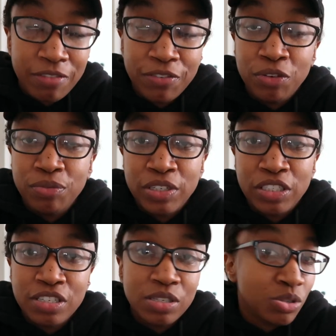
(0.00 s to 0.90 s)
Feel free
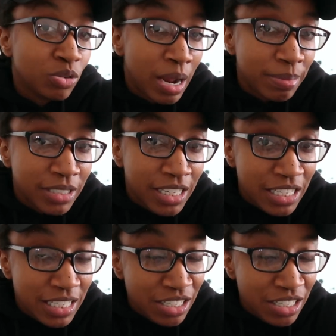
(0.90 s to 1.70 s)
to subscribe to his